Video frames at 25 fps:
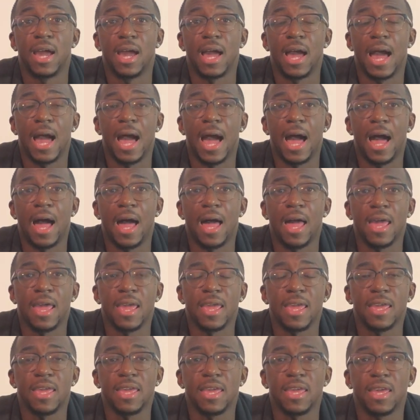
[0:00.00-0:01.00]

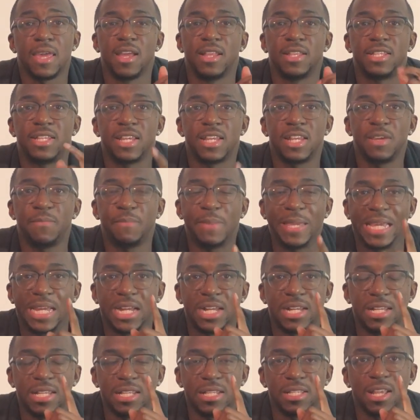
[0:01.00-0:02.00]
I did it
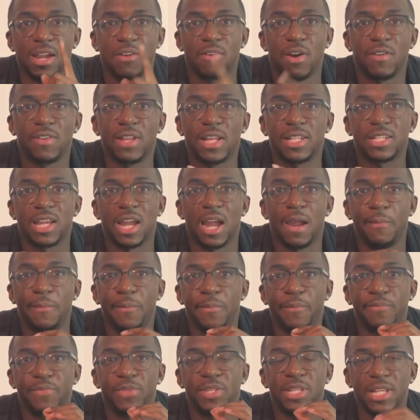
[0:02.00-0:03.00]
because around that
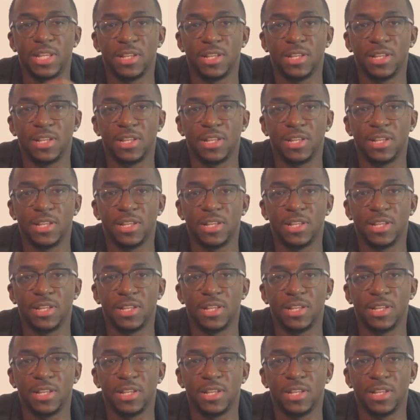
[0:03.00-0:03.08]
time, gay teen